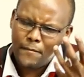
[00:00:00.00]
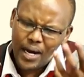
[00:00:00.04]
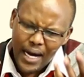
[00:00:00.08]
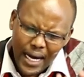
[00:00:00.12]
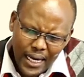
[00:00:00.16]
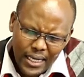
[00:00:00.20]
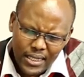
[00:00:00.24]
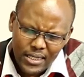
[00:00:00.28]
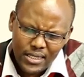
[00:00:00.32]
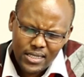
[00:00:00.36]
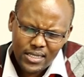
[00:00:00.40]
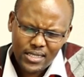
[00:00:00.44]

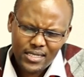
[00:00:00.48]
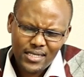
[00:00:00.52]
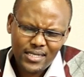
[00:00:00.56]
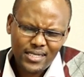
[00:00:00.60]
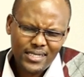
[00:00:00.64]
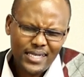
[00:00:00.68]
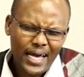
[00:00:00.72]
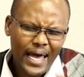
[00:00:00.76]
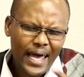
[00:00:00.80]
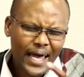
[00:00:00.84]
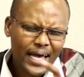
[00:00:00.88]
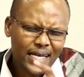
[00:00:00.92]
But
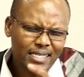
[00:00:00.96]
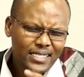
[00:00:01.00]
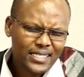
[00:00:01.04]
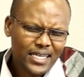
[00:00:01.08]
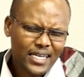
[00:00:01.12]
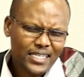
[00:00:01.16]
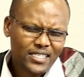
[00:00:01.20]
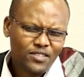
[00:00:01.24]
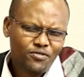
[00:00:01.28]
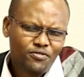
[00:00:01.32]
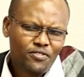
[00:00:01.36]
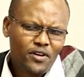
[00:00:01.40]

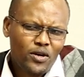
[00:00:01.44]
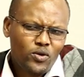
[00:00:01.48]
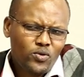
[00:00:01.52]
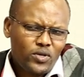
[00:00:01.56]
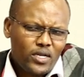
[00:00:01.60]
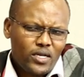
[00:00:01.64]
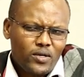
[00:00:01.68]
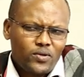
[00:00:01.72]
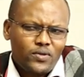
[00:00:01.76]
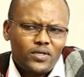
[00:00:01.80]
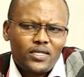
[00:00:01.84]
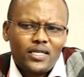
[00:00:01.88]
science has
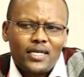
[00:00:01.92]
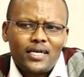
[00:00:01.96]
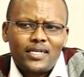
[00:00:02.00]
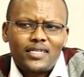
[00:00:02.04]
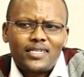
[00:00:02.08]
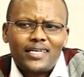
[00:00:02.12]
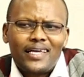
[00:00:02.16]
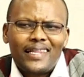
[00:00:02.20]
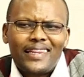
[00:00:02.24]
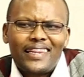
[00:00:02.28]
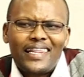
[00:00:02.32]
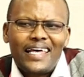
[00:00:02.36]
found out
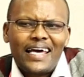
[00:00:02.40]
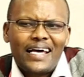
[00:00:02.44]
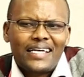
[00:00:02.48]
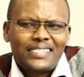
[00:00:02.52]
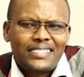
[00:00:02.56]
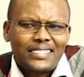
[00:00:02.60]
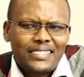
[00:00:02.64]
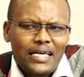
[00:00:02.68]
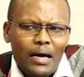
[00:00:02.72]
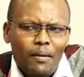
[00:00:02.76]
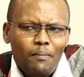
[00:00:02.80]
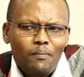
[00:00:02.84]
that there
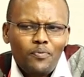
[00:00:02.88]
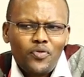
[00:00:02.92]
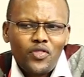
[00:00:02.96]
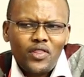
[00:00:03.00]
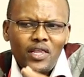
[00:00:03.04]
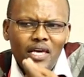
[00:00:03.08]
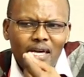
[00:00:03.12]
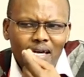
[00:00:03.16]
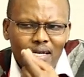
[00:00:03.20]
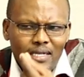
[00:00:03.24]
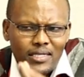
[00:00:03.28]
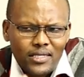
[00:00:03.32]
are some
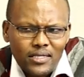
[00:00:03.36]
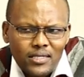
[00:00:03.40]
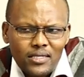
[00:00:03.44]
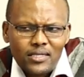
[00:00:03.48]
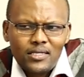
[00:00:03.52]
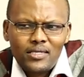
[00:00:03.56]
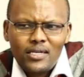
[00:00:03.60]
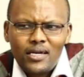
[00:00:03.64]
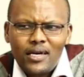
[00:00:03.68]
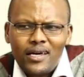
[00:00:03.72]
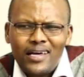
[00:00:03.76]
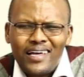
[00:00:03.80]

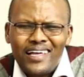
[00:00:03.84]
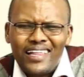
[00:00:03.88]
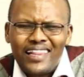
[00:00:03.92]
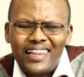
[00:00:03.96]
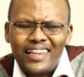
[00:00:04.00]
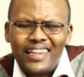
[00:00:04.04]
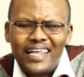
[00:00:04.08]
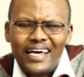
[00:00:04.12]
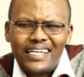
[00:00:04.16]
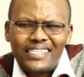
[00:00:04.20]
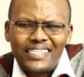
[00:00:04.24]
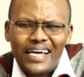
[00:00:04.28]
things
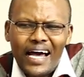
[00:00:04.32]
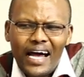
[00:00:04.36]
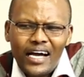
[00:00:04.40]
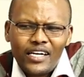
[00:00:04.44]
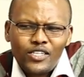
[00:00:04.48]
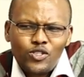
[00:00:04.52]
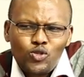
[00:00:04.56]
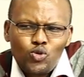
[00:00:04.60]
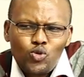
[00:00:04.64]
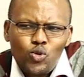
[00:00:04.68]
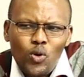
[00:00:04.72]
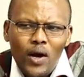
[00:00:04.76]
that
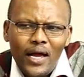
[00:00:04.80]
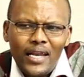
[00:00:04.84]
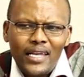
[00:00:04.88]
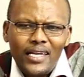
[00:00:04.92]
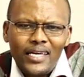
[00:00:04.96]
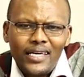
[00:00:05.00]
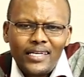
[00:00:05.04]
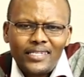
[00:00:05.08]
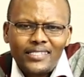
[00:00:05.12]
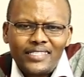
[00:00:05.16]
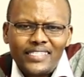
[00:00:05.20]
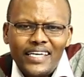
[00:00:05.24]

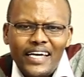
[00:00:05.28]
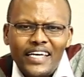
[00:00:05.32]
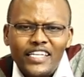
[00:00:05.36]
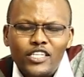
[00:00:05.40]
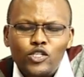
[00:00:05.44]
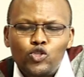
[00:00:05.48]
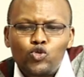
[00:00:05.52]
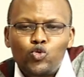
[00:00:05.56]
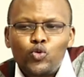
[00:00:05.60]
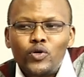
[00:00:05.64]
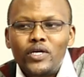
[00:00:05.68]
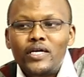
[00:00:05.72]
actually
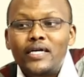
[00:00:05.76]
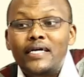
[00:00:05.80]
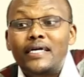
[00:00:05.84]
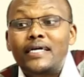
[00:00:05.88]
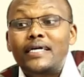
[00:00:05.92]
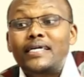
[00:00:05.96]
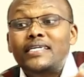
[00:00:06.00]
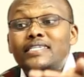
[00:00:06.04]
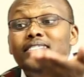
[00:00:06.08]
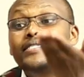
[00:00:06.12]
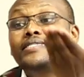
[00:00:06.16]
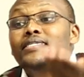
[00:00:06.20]
tend to
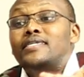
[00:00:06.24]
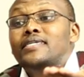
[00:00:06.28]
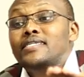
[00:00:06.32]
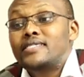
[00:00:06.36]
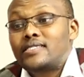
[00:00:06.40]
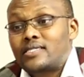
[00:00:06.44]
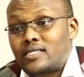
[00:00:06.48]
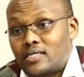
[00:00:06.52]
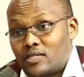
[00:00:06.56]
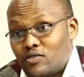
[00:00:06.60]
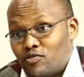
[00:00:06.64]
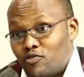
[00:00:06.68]
increase
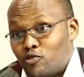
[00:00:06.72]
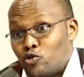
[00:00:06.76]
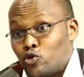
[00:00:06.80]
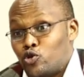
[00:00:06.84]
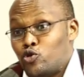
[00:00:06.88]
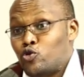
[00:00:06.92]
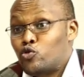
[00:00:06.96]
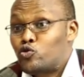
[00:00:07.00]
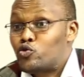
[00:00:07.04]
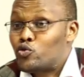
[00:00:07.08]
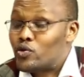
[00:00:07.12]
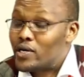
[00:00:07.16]
risks
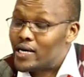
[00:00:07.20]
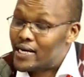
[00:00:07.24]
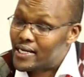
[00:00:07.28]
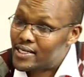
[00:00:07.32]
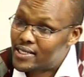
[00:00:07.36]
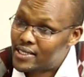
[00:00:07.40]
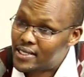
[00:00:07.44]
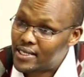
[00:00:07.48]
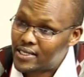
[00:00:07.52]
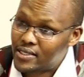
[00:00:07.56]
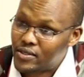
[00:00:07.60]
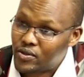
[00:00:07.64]
for you to
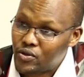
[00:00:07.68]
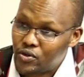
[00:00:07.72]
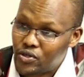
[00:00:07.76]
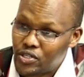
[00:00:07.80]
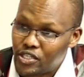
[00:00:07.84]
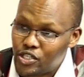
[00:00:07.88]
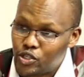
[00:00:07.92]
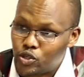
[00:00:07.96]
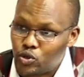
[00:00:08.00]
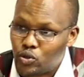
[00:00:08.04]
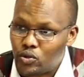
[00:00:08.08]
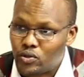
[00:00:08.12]
get that
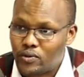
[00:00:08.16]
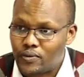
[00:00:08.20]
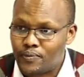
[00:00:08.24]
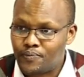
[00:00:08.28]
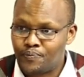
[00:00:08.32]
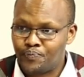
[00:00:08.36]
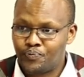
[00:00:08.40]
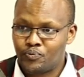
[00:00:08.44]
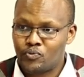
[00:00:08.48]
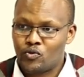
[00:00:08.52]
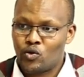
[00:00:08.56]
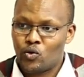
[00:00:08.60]
condition.
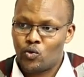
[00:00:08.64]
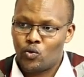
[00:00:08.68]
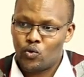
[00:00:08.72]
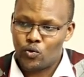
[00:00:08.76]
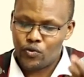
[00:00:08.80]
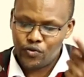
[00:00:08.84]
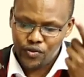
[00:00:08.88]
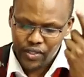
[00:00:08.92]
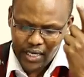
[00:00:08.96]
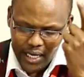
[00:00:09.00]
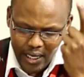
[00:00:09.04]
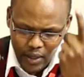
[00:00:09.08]

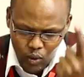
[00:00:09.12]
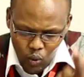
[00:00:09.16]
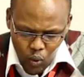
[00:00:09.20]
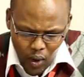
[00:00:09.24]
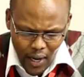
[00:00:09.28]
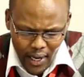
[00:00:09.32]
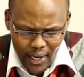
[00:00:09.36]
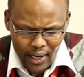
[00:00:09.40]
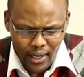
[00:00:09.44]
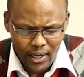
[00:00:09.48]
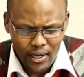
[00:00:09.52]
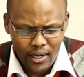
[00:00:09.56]
Mm-hmm. We've said
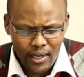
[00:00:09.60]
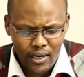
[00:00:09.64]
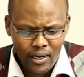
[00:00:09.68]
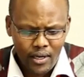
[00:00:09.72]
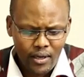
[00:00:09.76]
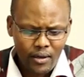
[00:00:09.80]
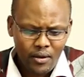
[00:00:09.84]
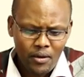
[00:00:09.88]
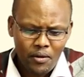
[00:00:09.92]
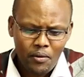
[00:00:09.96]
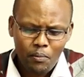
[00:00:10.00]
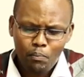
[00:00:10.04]
one,
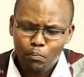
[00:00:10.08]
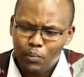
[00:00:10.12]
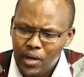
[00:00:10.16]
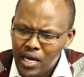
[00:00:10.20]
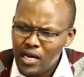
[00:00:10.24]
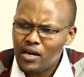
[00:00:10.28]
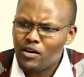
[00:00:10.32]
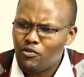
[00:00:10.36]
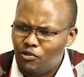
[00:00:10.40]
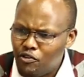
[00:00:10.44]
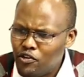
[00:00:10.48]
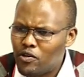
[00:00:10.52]

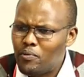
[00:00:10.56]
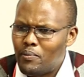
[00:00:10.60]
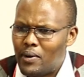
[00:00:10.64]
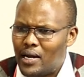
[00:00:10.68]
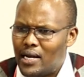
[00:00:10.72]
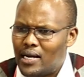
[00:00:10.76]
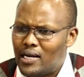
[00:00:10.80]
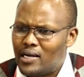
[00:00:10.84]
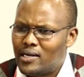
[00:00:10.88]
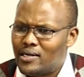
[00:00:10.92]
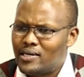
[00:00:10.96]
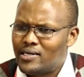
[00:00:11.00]
being
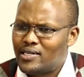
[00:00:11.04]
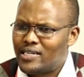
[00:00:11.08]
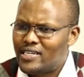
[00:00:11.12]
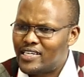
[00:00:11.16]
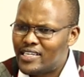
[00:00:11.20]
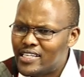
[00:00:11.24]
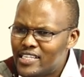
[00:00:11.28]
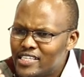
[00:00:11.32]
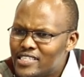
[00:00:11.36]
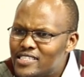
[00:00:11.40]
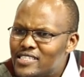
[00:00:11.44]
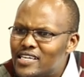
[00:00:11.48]
female
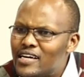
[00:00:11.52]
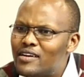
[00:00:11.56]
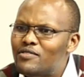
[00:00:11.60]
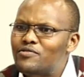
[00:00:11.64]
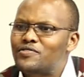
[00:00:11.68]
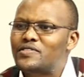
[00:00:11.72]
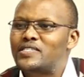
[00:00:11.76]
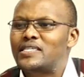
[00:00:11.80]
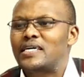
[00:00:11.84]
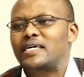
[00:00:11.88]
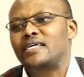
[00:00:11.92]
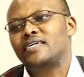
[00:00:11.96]
in
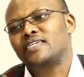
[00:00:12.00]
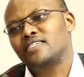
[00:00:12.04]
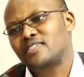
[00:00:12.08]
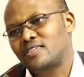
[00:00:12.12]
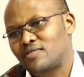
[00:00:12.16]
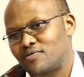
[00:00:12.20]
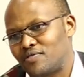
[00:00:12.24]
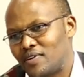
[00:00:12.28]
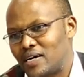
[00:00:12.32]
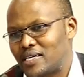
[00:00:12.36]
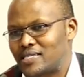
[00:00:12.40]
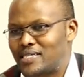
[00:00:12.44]
itself is a
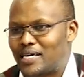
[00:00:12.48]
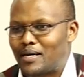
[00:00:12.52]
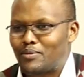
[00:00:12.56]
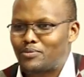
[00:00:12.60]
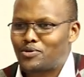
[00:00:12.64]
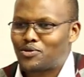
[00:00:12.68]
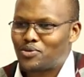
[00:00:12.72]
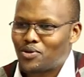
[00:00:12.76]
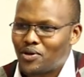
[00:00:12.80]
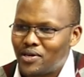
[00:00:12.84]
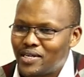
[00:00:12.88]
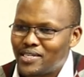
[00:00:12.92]
risk factor.
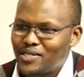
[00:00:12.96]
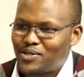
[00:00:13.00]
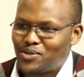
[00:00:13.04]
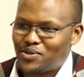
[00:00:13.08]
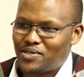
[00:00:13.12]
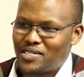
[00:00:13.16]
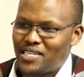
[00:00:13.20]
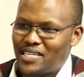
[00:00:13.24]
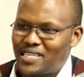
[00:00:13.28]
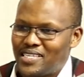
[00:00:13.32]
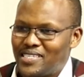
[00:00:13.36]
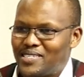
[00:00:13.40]
I'm sorry
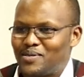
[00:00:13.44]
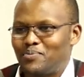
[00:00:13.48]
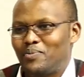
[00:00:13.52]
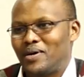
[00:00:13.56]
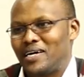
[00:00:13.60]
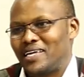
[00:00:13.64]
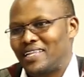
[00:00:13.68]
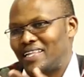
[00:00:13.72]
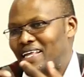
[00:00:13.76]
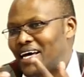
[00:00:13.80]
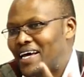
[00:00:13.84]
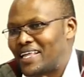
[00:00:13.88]
to say this,
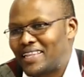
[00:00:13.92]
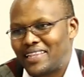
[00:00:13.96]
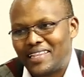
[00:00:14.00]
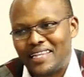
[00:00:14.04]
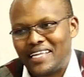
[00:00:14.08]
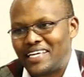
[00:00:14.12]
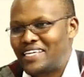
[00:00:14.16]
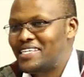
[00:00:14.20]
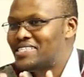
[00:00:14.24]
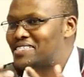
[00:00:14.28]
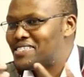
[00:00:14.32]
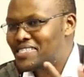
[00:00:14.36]
but
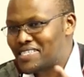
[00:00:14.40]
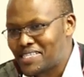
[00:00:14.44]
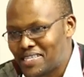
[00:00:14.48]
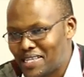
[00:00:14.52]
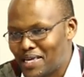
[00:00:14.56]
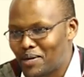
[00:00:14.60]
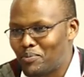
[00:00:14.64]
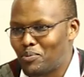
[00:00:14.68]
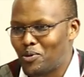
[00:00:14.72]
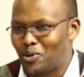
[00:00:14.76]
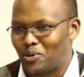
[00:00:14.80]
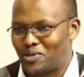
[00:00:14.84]
that, it's
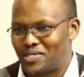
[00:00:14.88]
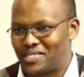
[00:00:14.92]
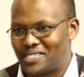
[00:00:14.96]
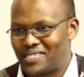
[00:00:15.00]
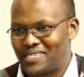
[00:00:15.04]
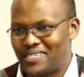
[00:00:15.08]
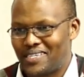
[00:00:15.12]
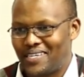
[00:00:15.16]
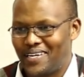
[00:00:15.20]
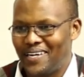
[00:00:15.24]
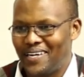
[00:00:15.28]
in the books.